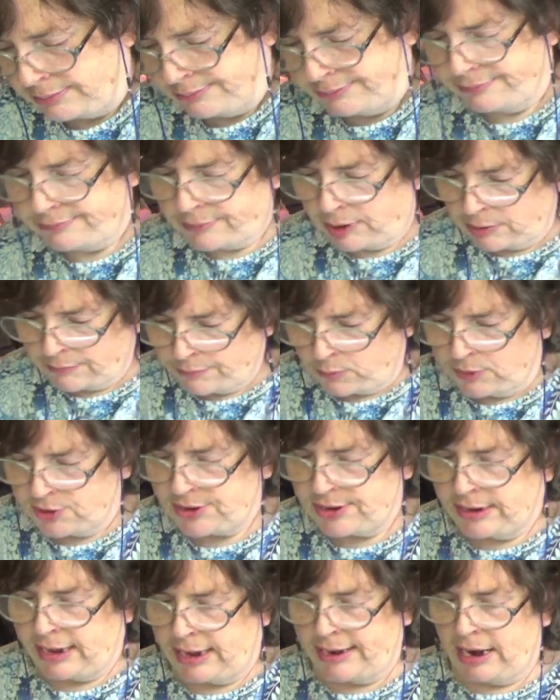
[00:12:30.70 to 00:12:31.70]

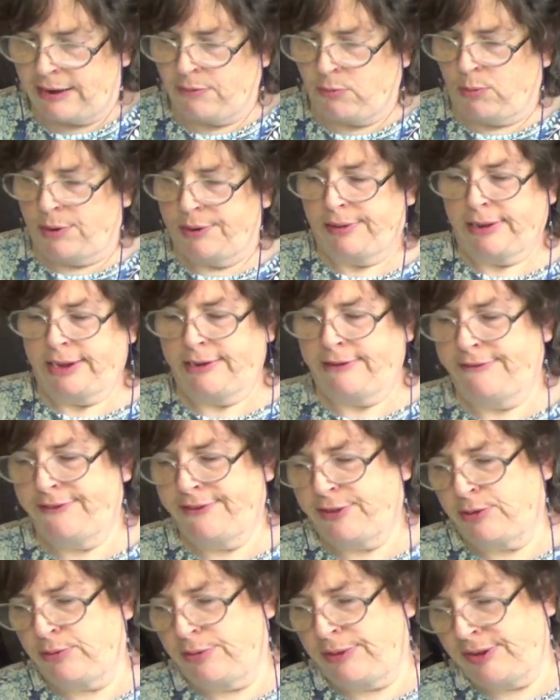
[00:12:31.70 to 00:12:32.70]
Unfortunately, not everyone lives
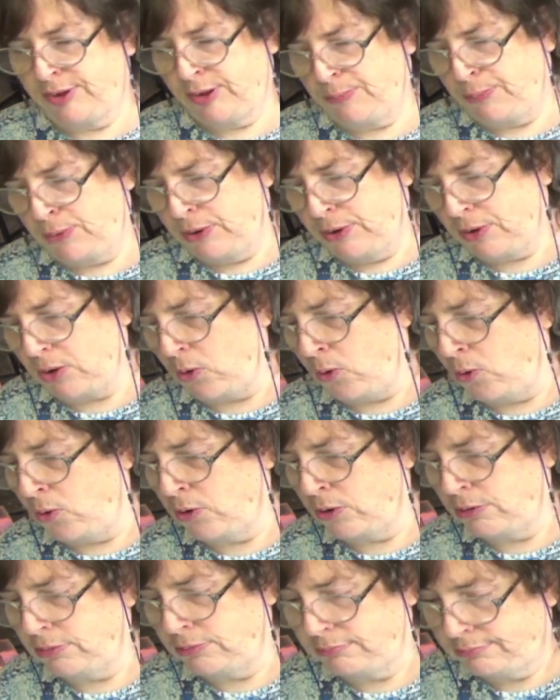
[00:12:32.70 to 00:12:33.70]
through this book
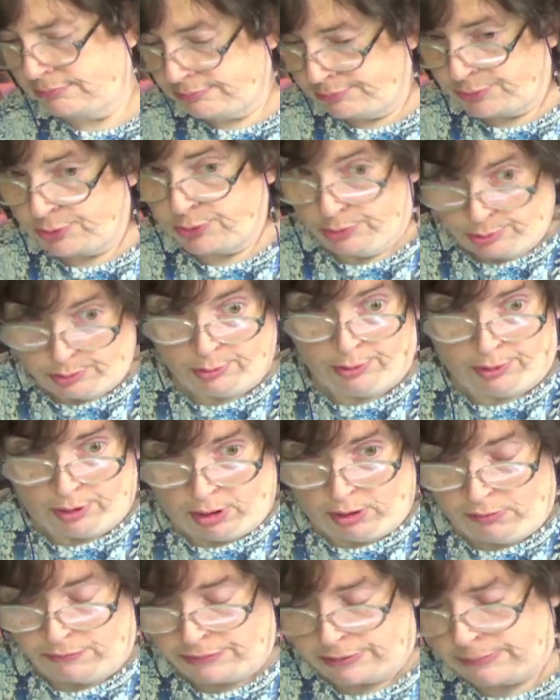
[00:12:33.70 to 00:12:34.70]
or through
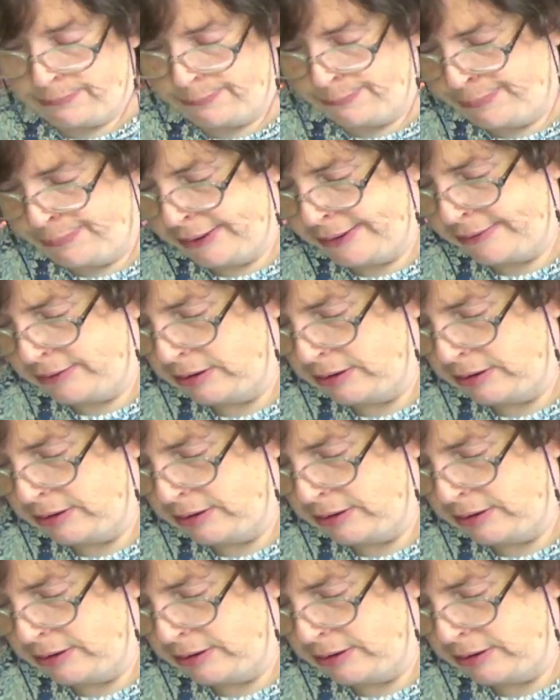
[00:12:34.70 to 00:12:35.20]
COVID, but